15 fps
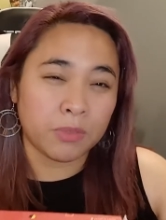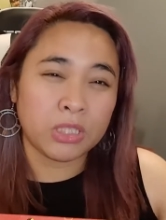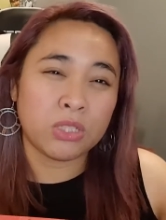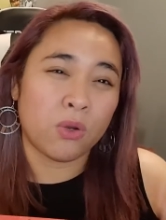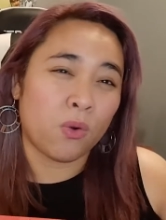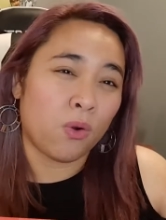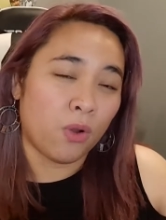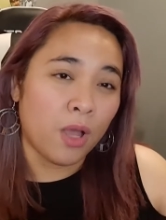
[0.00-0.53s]

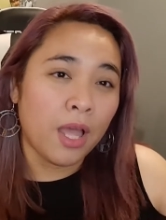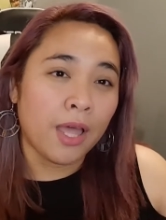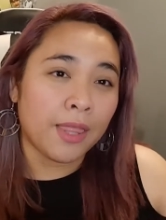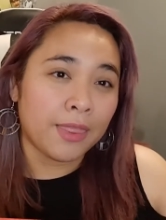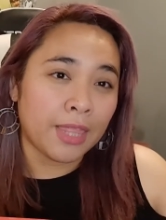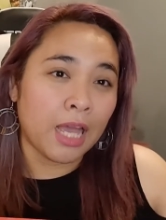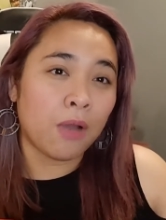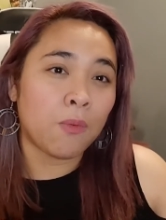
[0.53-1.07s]
So
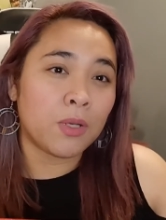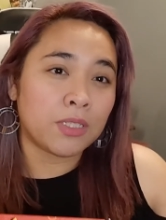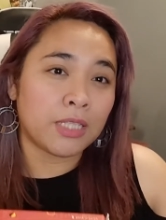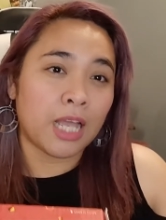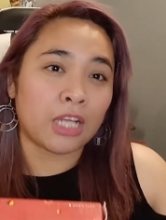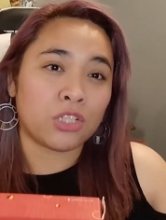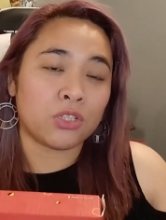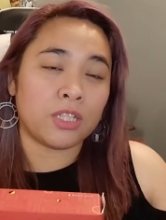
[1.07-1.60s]
that was
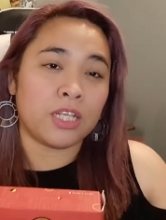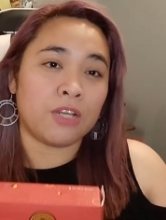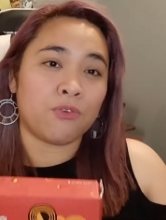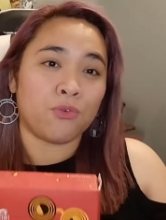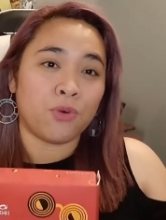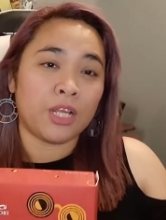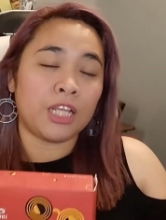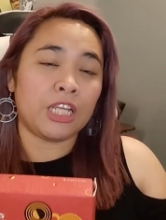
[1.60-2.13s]
actually a
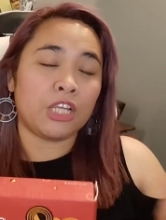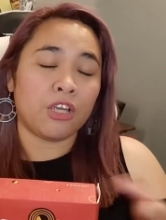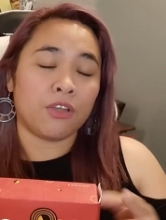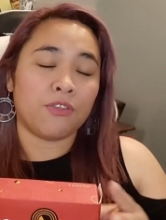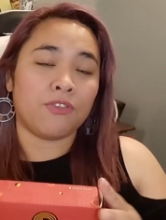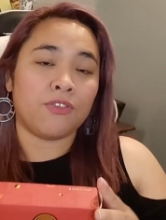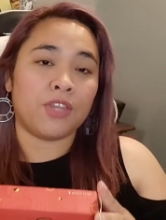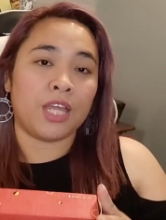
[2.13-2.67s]
really
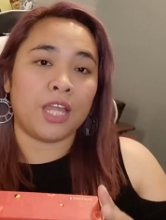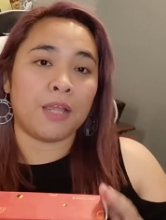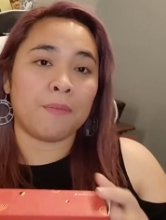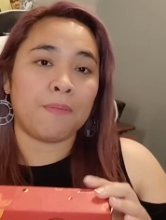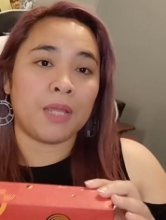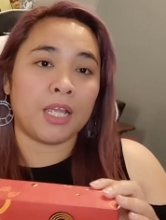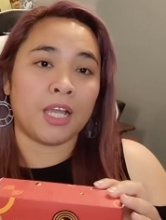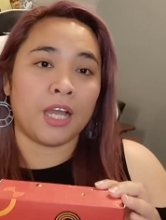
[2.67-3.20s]
good thing
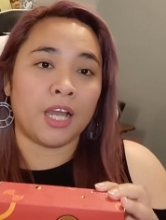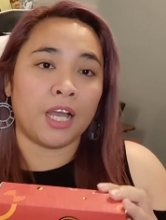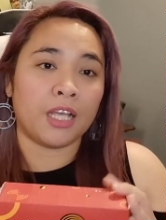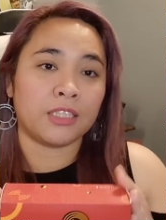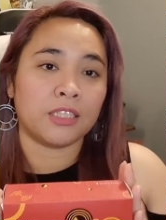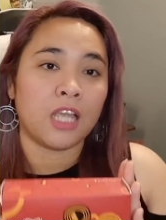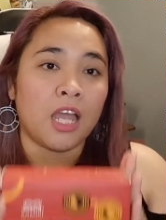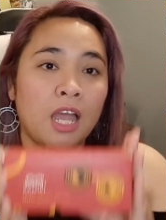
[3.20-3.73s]

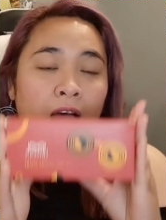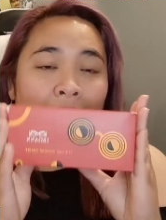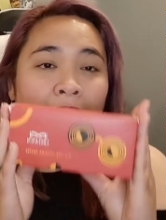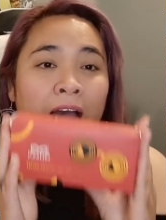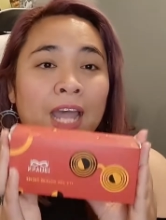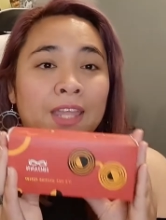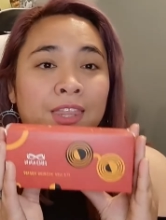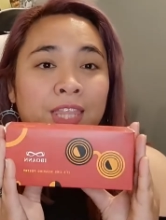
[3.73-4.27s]
because
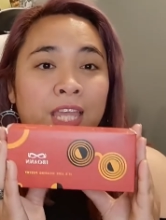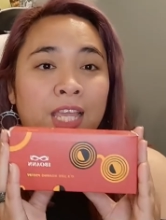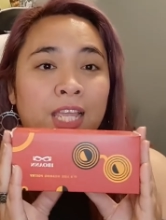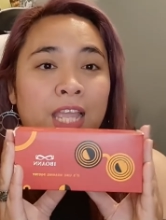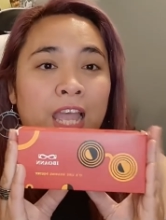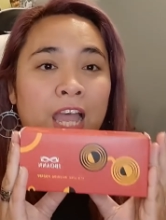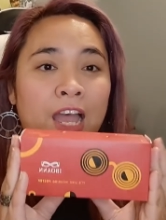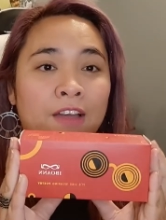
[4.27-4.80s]
I think
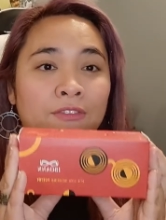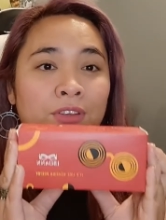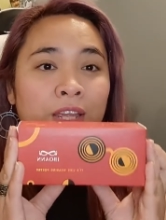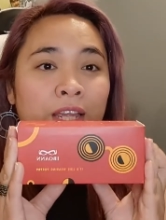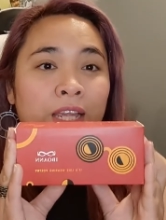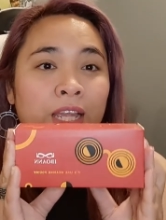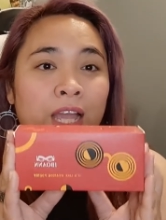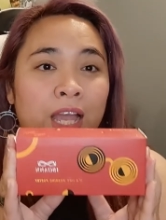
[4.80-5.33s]

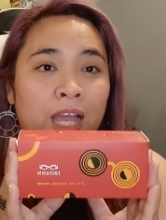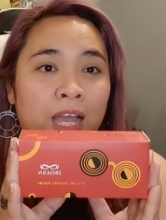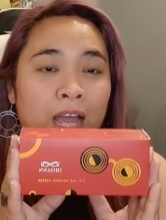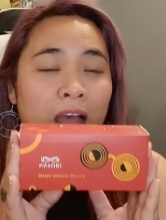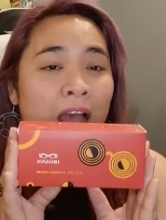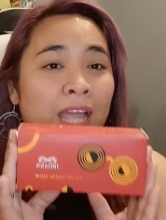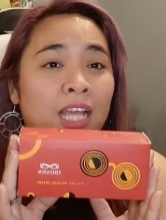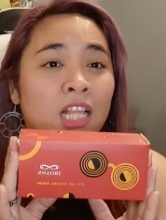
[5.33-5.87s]
having
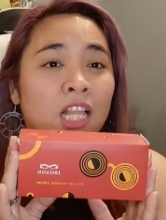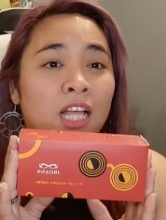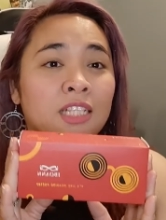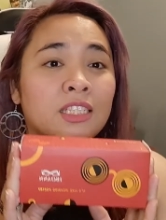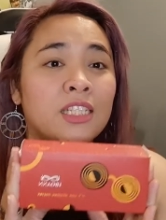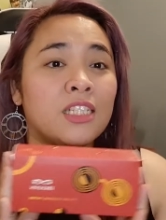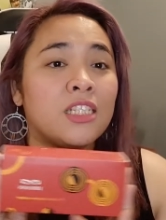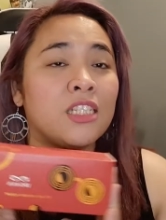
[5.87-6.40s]
uh,
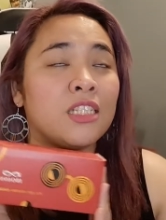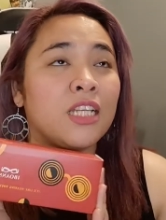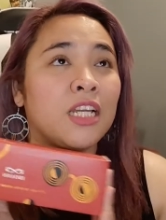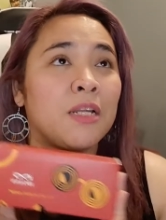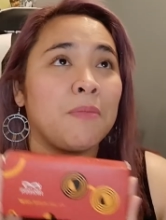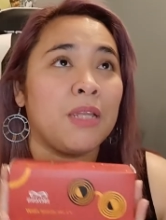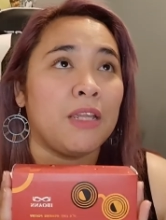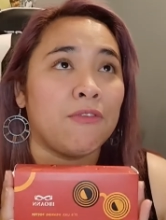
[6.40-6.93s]
eyeglasses is
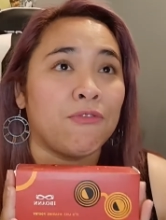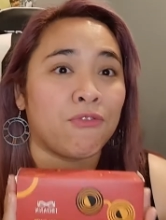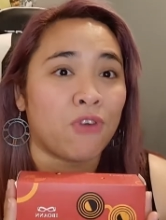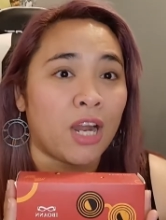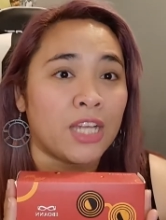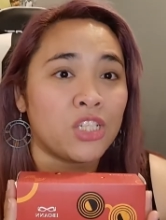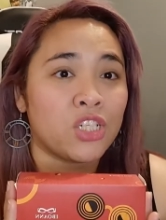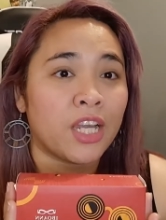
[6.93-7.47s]
gonna be
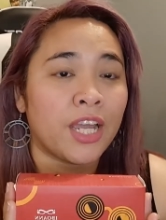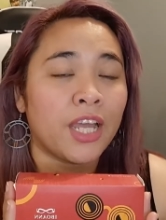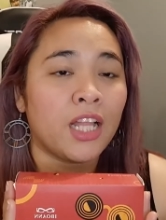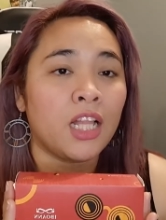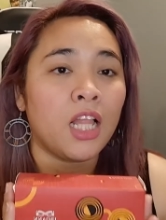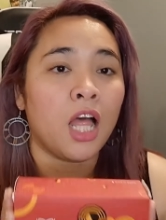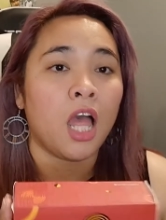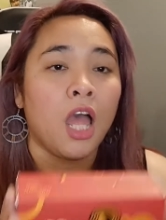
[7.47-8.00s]

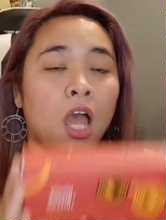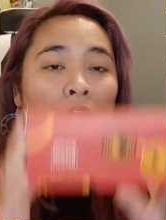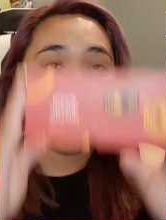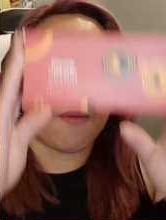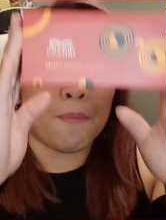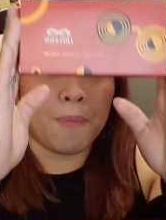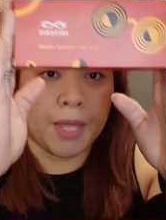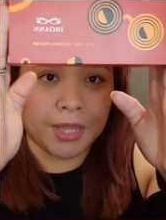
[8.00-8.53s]
fragile,
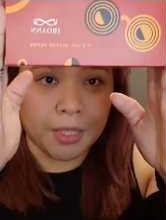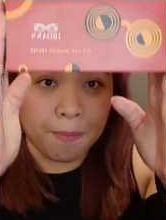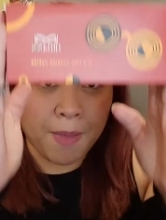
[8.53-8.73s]
but the